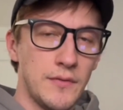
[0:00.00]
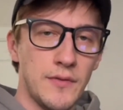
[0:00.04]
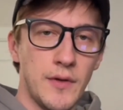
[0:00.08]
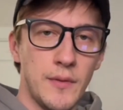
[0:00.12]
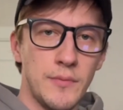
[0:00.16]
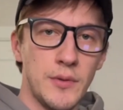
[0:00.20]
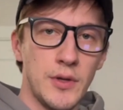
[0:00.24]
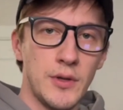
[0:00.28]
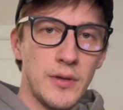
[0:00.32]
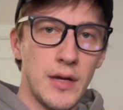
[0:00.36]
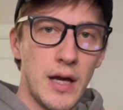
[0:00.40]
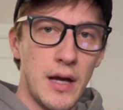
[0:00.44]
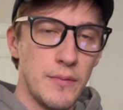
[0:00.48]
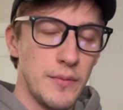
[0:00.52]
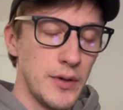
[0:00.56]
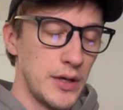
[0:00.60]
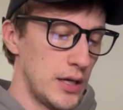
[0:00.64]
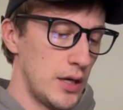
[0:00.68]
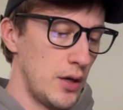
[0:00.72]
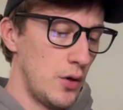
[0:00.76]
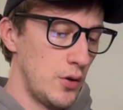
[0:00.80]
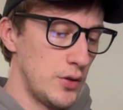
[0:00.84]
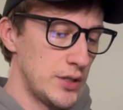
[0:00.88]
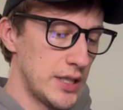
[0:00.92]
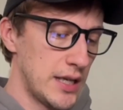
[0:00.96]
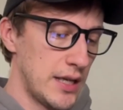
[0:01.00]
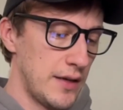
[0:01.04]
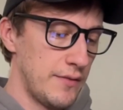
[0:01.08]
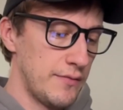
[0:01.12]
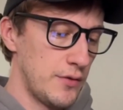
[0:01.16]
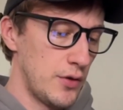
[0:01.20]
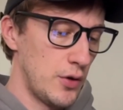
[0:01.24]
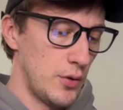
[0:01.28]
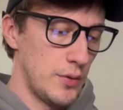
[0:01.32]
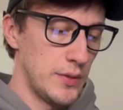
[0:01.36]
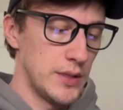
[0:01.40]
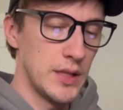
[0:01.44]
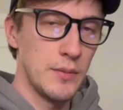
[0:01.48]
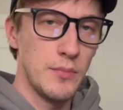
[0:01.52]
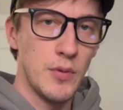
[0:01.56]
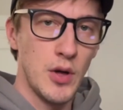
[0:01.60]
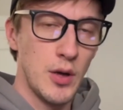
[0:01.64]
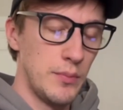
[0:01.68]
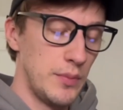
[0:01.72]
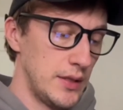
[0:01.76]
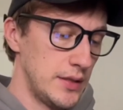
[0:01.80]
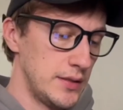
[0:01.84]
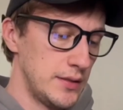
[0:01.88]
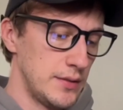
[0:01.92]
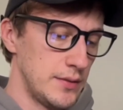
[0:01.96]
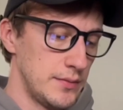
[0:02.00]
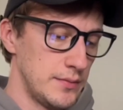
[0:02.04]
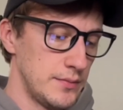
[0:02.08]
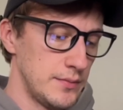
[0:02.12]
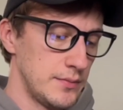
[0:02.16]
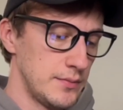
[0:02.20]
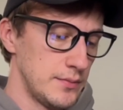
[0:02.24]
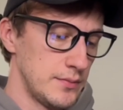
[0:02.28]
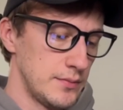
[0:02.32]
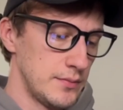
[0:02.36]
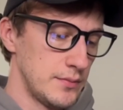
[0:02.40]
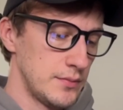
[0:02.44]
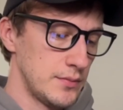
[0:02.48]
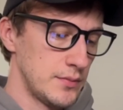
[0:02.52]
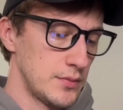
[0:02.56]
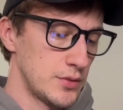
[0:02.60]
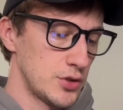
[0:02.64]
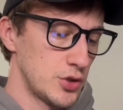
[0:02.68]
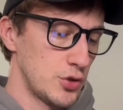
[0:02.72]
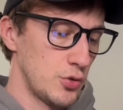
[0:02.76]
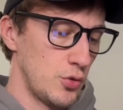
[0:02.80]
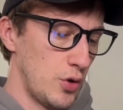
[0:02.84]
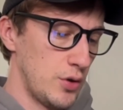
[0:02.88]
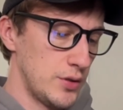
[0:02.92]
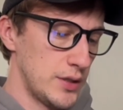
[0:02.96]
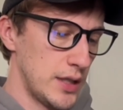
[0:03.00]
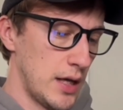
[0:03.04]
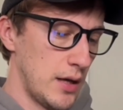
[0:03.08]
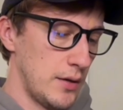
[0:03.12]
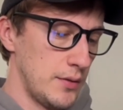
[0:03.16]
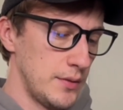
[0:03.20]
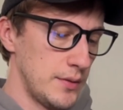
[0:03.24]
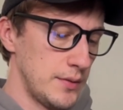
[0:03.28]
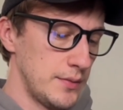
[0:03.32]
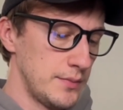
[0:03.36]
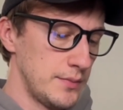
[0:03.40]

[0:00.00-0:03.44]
from your library or take a photo in the moment. Scroll down.